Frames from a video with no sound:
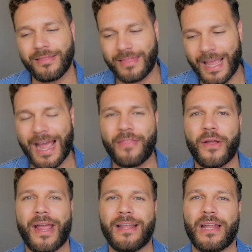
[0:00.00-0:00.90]
they had their
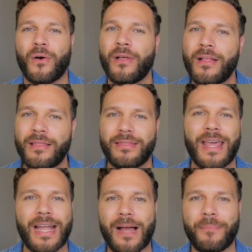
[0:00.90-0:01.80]
hand out,
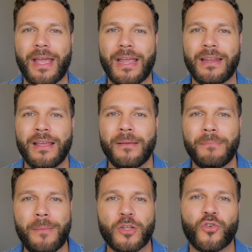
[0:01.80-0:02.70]
they got paid.
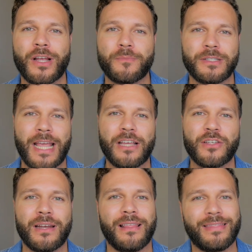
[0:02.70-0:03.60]
Maybe
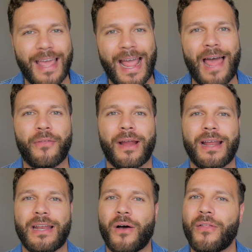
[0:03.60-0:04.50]
transportation, they had their
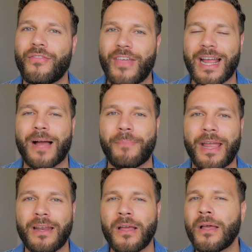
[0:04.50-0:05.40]
hand out, they got
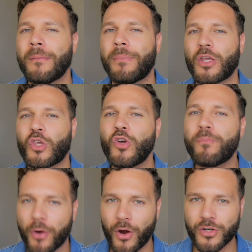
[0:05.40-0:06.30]
paid. But you
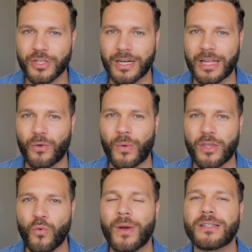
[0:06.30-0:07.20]
personally, when
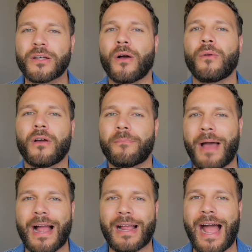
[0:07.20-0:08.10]
you went to go look
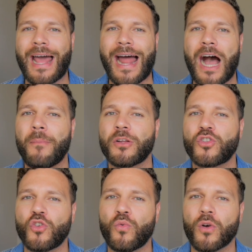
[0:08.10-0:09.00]
back at how
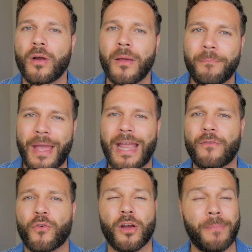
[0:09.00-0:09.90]
much you were
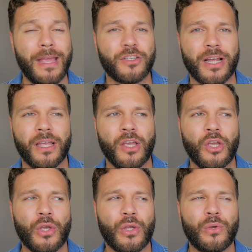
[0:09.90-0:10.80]
paid for your paycheck,
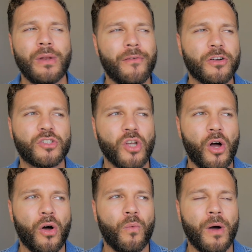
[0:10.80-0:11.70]
you never
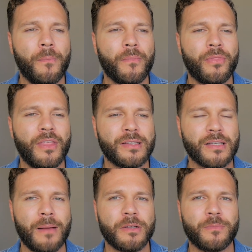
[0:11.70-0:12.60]
saw, well, this
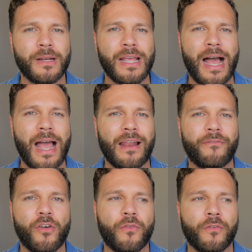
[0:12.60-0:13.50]
is how much money I had
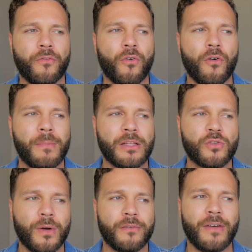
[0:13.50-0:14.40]
left over for me
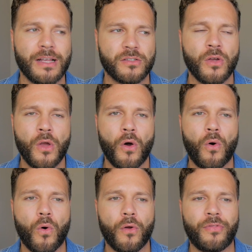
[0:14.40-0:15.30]
to invest,
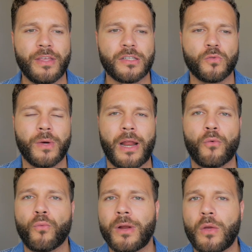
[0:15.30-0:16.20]
or this is what I
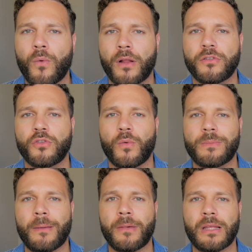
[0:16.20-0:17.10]
really wanted to do
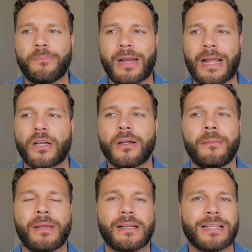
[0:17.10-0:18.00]
with my money, but I
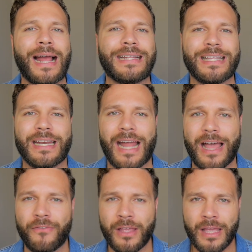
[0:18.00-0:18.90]
couldn't because I didn't
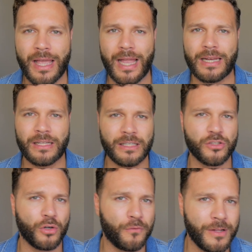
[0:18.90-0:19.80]
have any
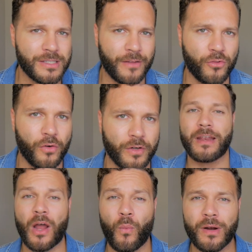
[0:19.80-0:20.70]
additional funds left over.
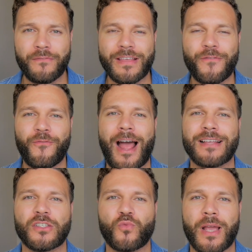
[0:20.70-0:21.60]
Now, one of the
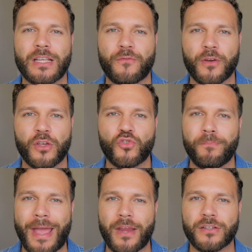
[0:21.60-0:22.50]
fastest ways for you to
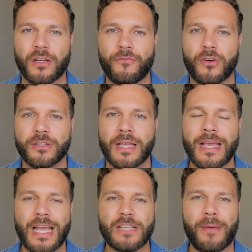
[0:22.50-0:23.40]
pay yourself first
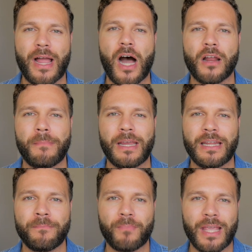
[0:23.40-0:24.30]
is by
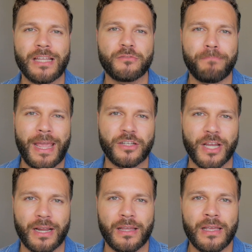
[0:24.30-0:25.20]
automating each
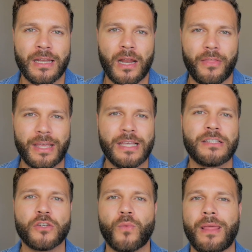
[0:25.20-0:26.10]
paycheck. Now, the
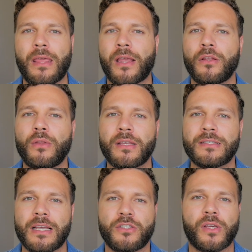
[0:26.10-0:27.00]
easiest way that you can do
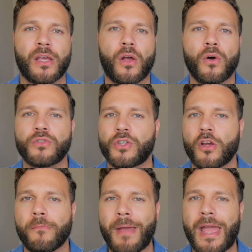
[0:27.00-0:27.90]
this is you can go to
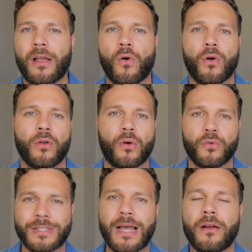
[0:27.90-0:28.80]
your bank or a
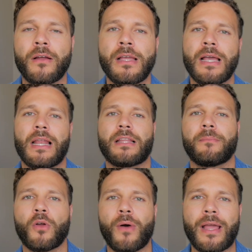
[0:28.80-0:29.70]
local teller and let
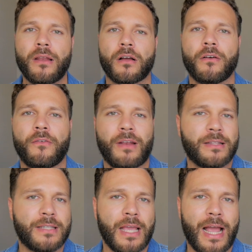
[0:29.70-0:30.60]
them know, hey, look,
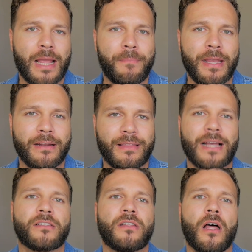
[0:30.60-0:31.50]
let's say I get paid one
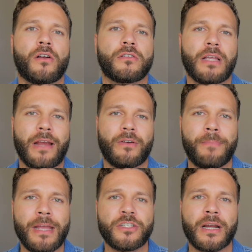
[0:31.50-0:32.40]
thousand dollars every
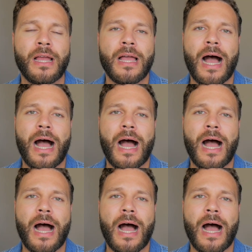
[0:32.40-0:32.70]
paycheck.